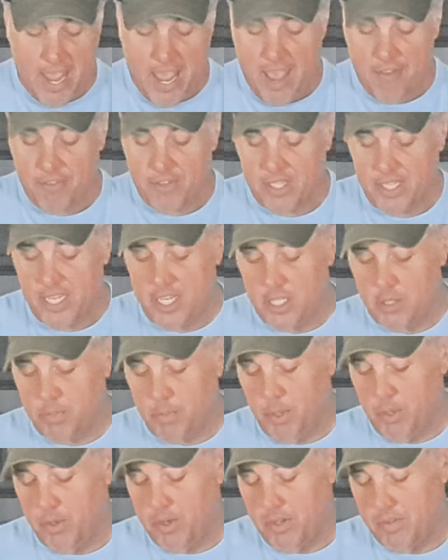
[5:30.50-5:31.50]
half a
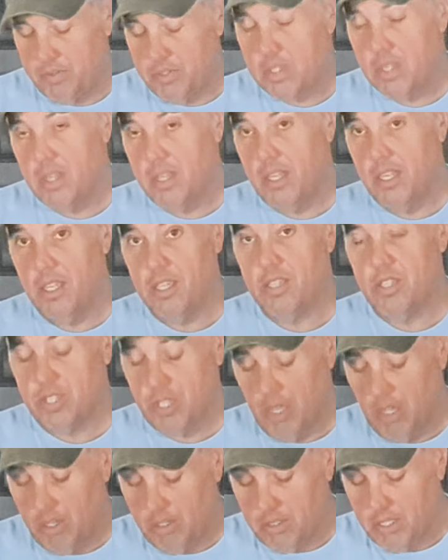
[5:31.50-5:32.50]
teaspoon of the
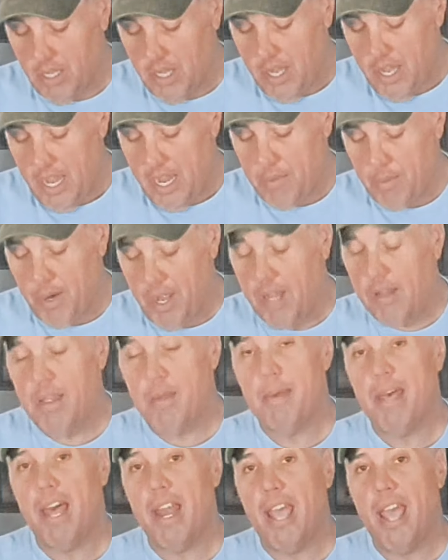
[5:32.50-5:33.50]
salt and
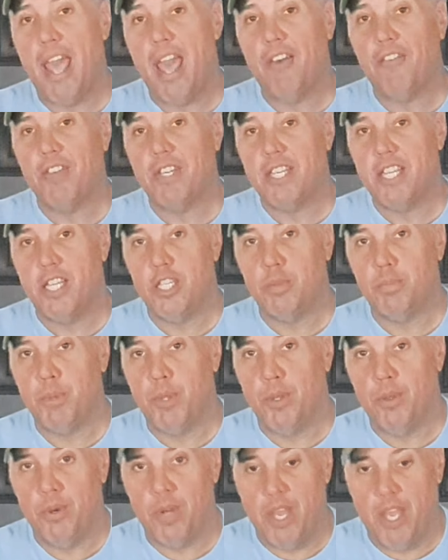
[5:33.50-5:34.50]
probably about a half a
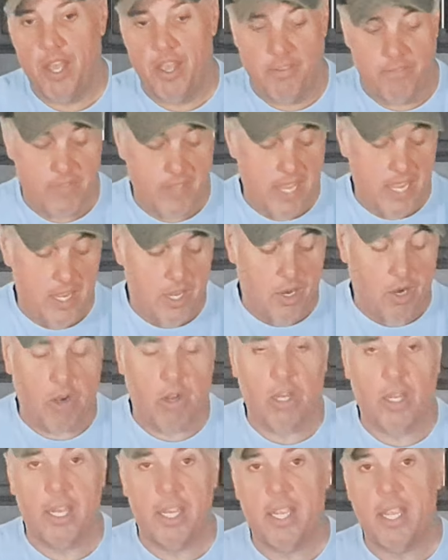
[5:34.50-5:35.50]
teaspoon of the
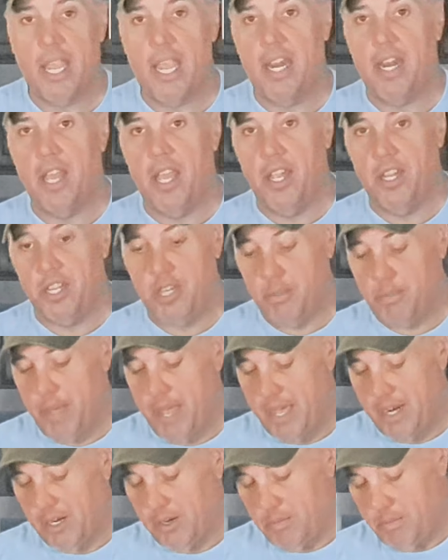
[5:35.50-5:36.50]
garlic and onion
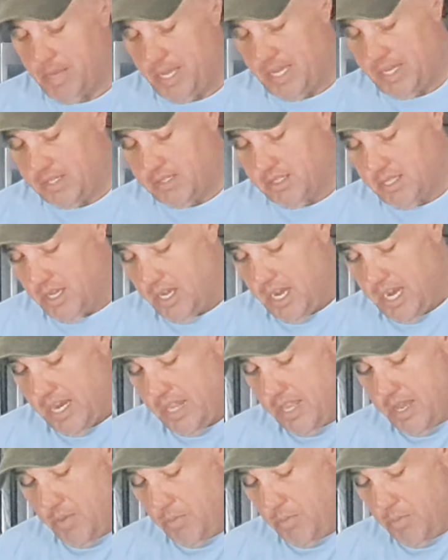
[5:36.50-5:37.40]
powder mix. And